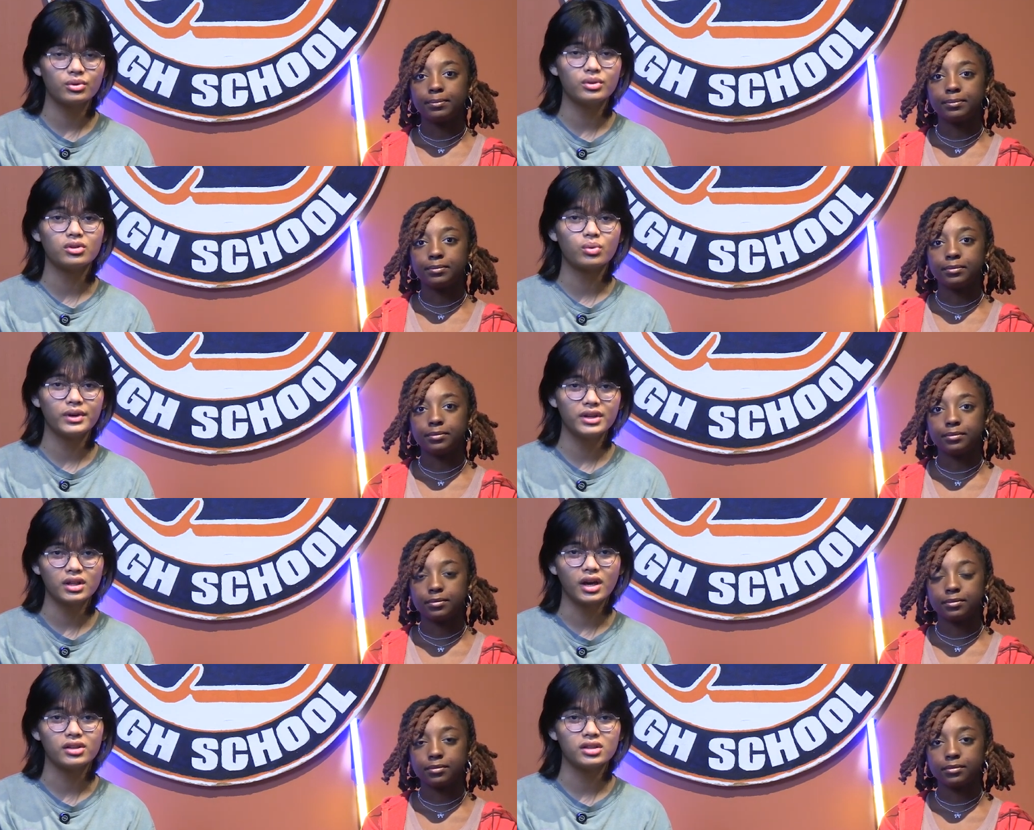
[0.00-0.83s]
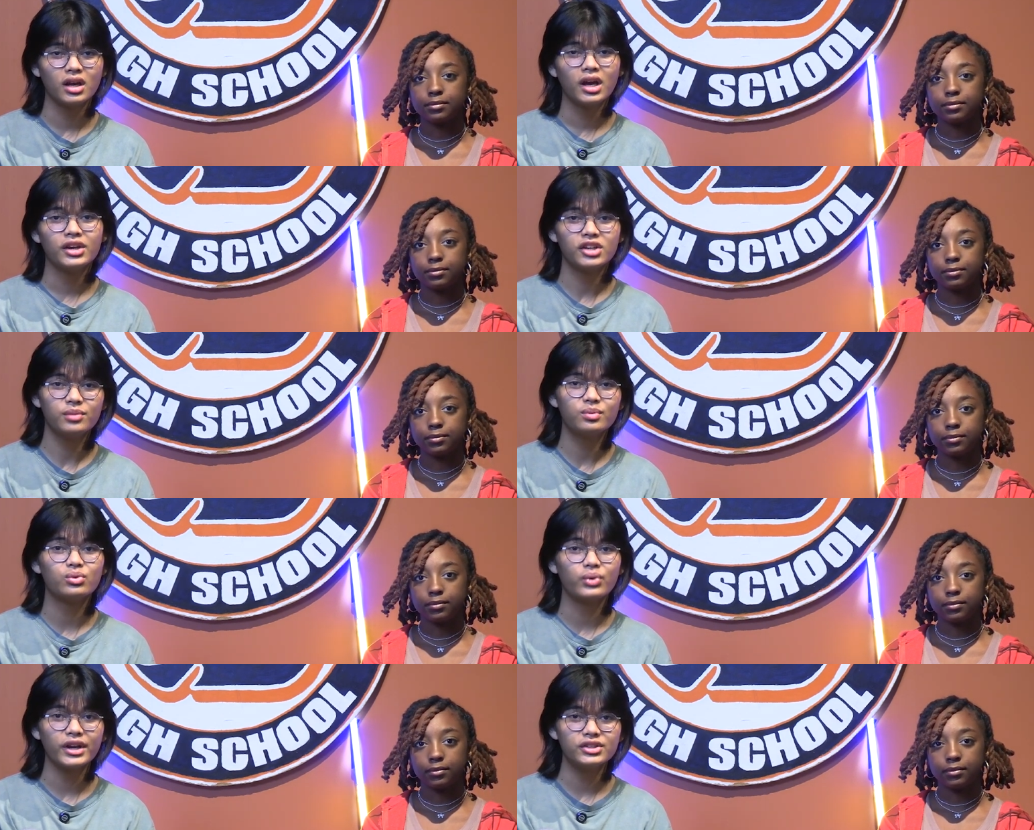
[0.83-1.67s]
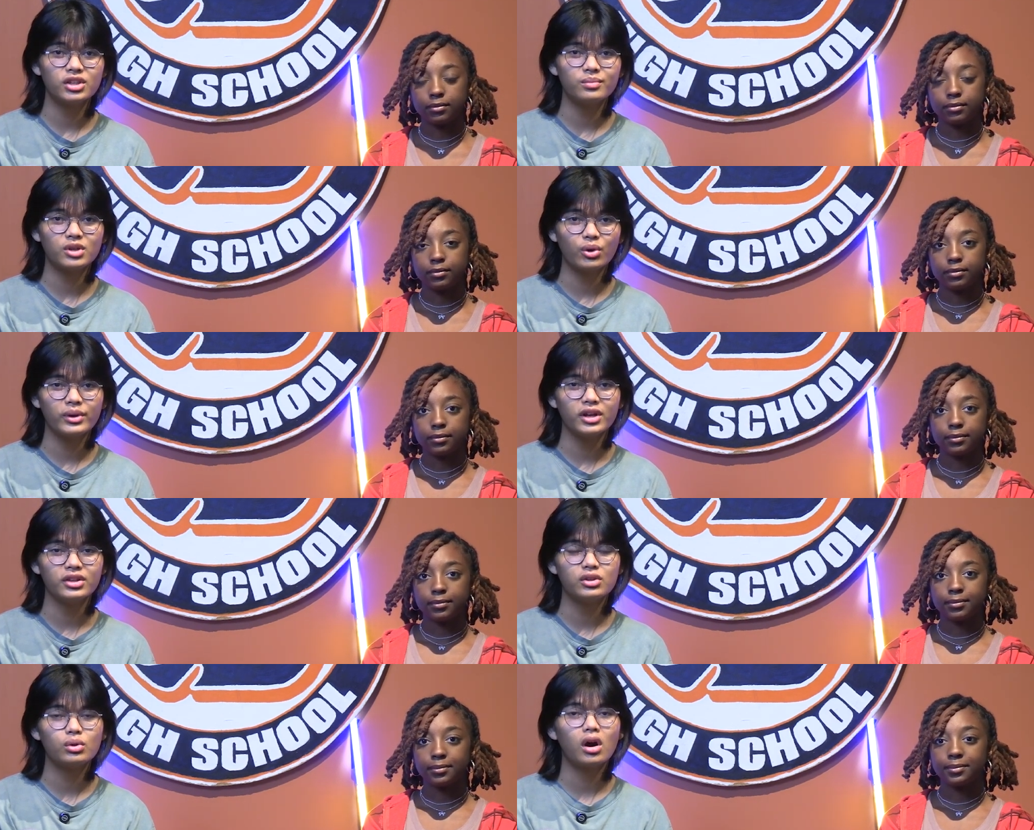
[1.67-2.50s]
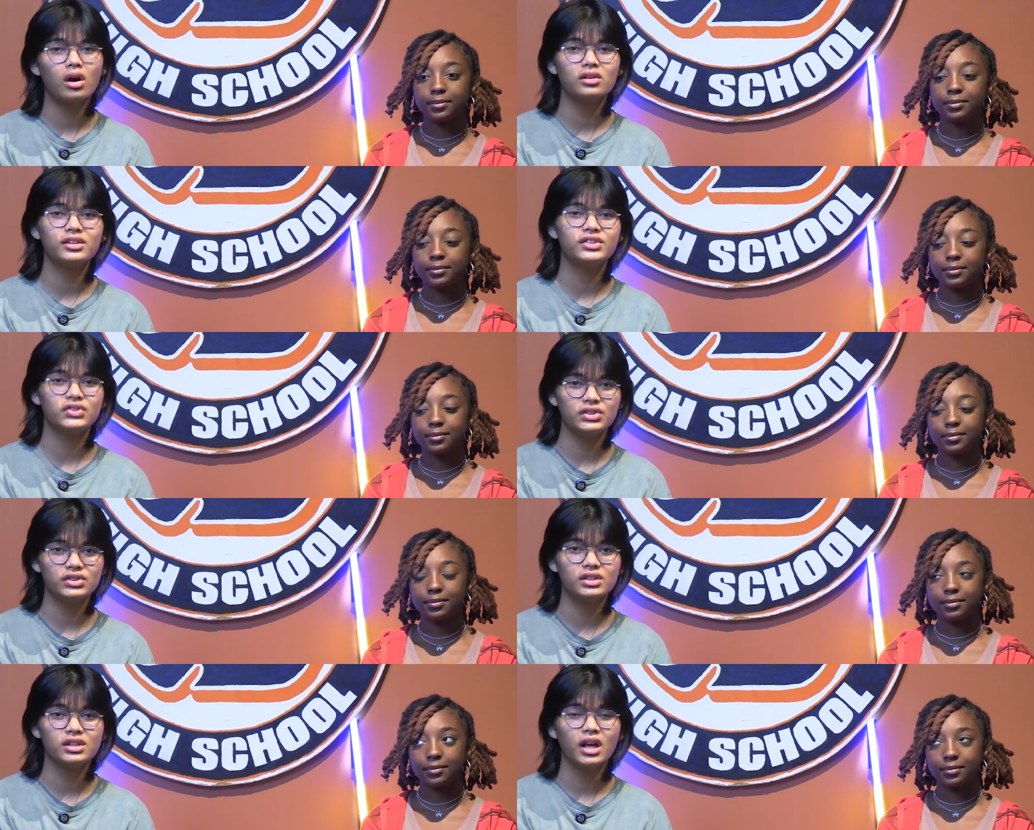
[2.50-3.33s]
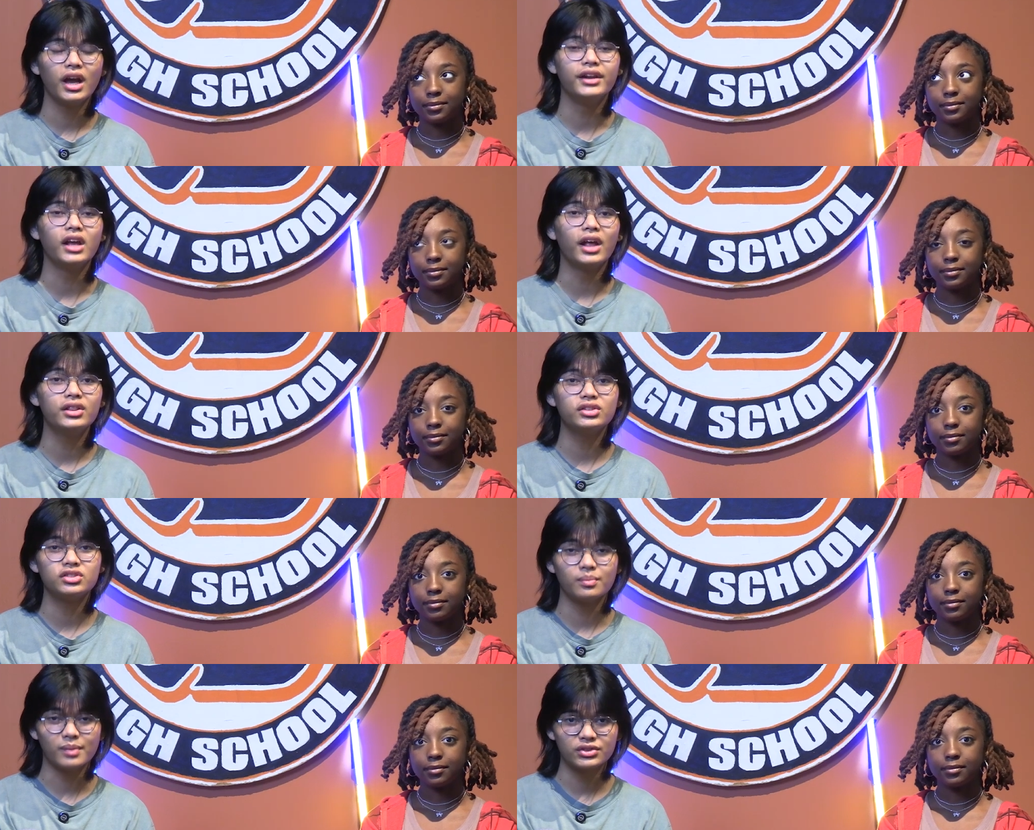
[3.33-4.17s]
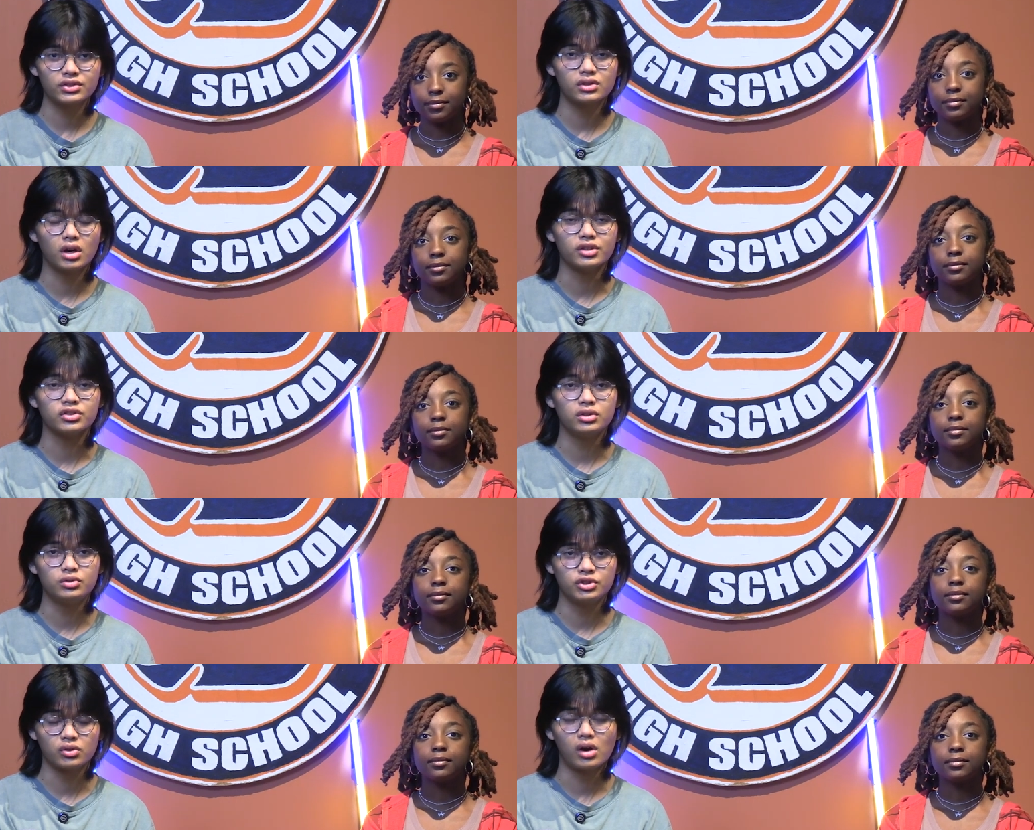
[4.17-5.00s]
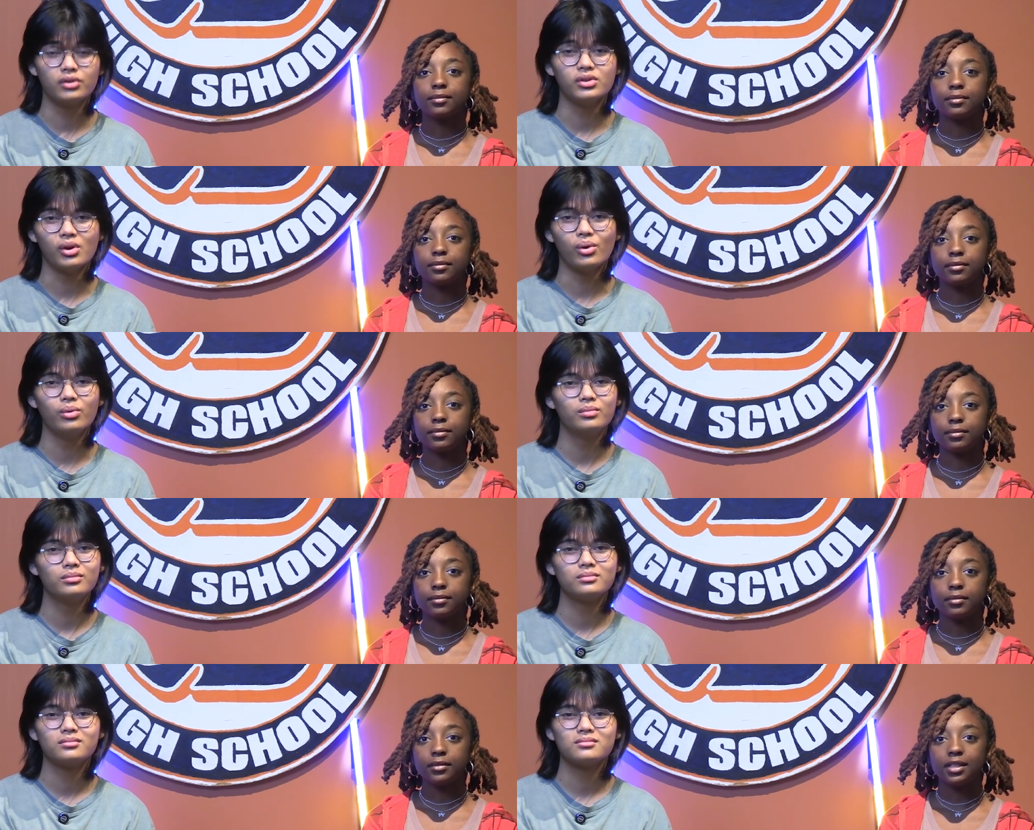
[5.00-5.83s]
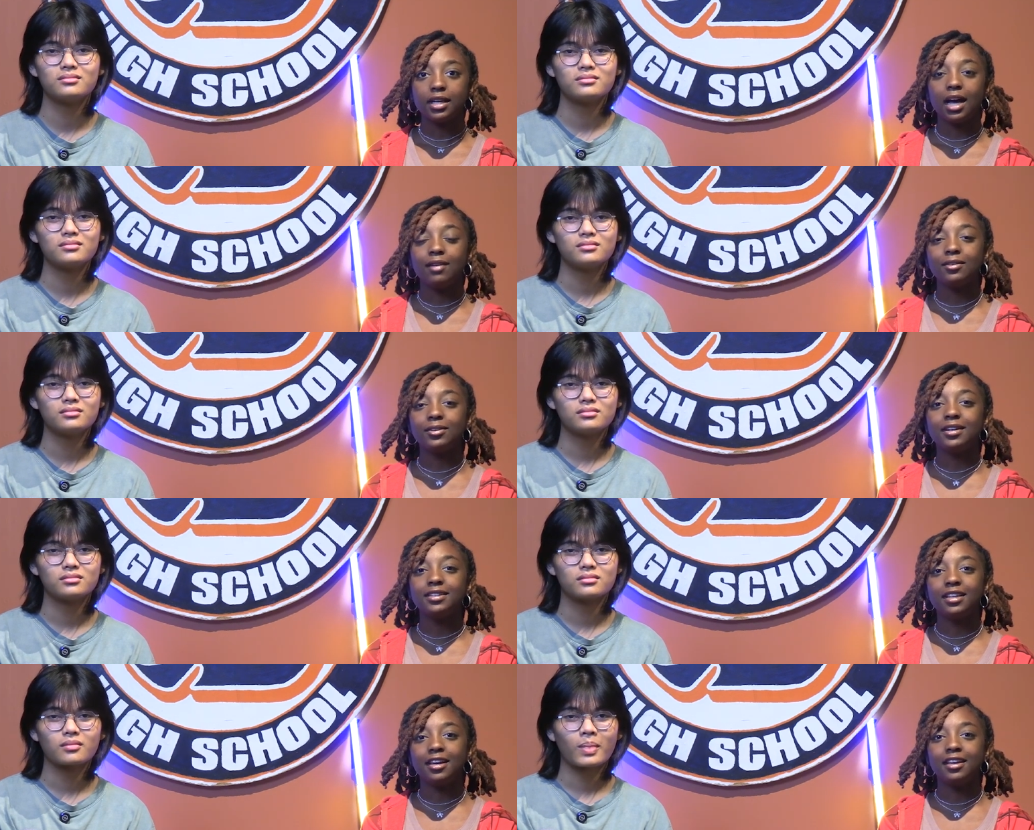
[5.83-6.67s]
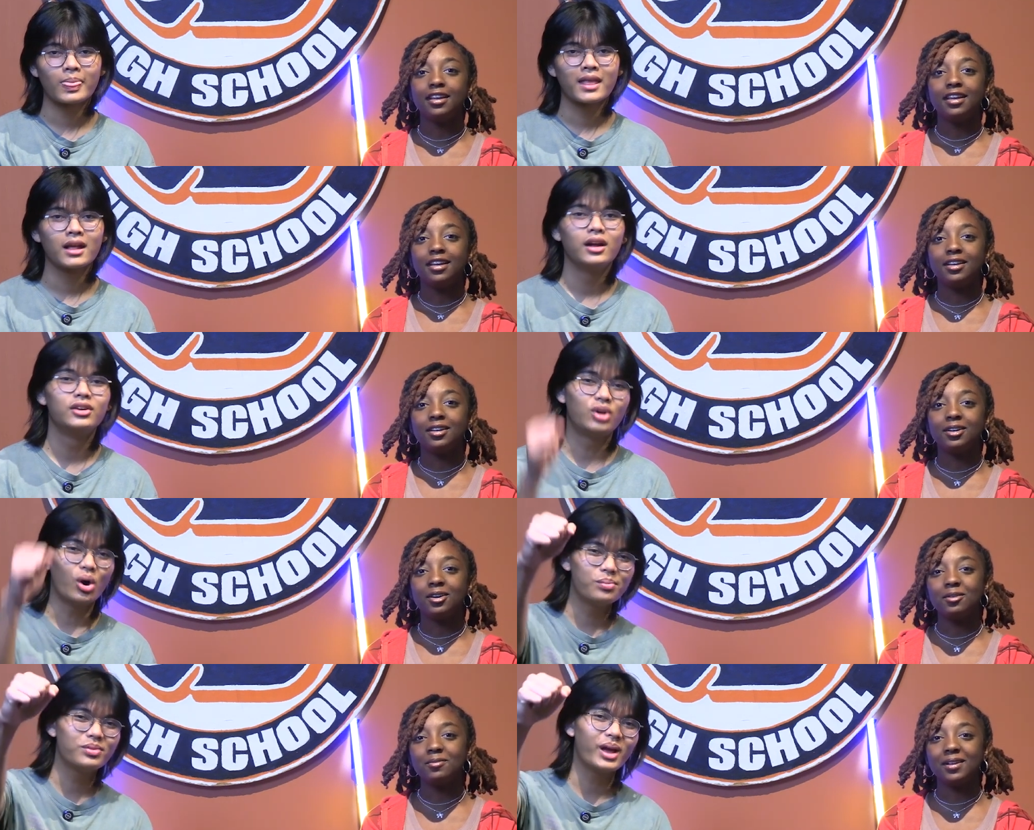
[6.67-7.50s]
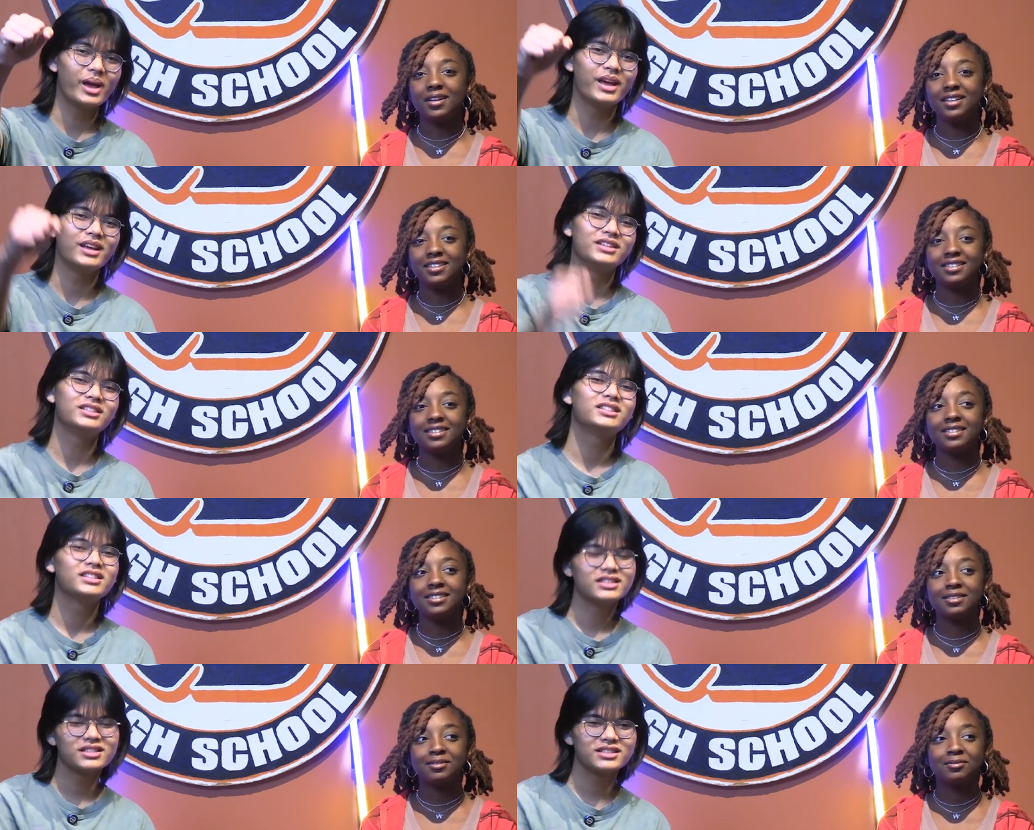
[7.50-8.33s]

Speaker 1: through the 29th. Keep your grades up going into the holiday season and end the semester on a strong note.
Speaker 2: Have a great day and go, go
Speaker 1: Blaze. Blaze.